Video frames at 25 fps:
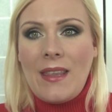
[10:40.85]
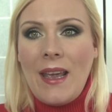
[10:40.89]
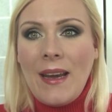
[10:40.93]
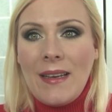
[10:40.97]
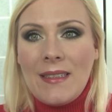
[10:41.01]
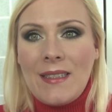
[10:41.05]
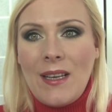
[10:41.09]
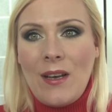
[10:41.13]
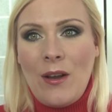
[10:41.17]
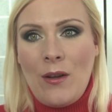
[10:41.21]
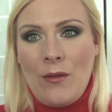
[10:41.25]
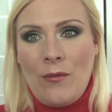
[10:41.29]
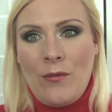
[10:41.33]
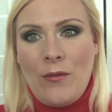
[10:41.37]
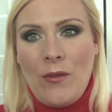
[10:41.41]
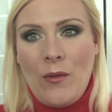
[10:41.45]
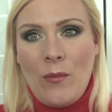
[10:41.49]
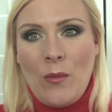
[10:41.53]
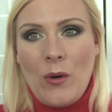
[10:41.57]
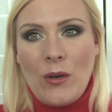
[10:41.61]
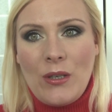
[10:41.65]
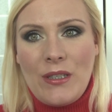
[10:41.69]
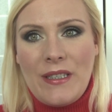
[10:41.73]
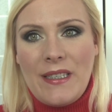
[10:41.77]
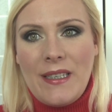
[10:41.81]
Thanks a lot
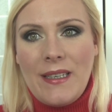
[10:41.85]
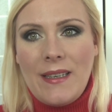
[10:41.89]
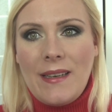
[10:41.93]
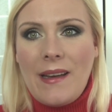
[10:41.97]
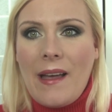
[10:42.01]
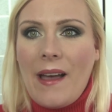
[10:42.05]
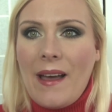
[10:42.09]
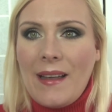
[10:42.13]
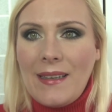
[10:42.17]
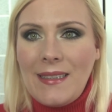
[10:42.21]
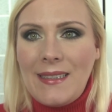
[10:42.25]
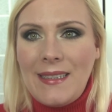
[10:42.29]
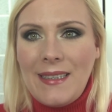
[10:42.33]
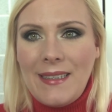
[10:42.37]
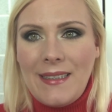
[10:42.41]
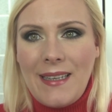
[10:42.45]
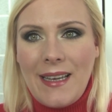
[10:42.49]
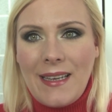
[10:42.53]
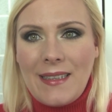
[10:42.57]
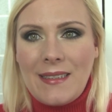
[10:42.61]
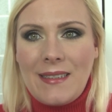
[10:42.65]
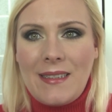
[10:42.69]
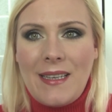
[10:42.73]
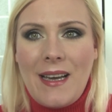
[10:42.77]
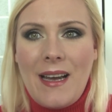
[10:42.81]
for watching. Until
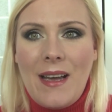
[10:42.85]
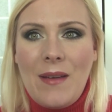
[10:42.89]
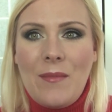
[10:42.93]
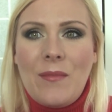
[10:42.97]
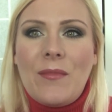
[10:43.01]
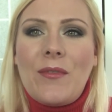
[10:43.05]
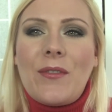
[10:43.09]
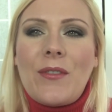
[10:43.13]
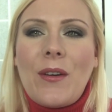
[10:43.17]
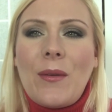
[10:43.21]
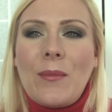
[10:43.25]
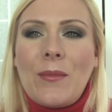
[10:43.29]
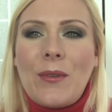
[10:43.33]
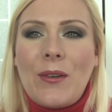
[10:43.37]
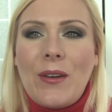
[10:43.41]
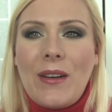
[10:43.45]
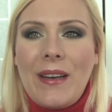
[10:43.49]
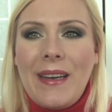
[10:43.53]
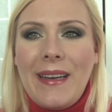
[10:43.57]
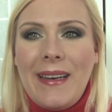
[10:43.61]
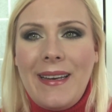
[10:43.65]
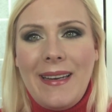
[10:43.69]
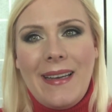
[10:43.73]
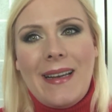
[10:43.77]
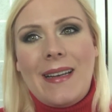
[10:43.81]
next time from
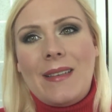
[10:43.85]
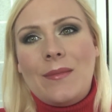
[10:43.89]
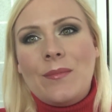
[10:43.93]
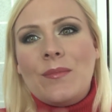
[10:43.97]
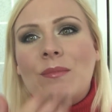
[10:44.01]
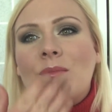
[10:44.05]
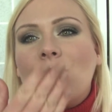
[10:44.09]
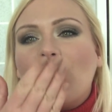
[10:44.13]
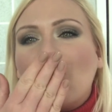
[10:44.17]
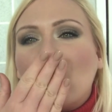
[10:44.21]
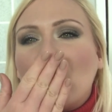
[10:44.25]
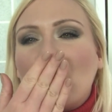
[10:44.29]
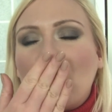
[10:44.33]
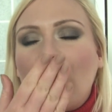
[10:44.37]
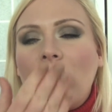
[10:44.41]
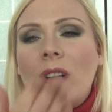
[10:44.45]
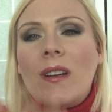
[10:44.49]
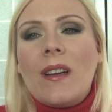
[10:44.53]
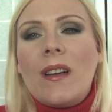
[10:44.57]
Cornelia.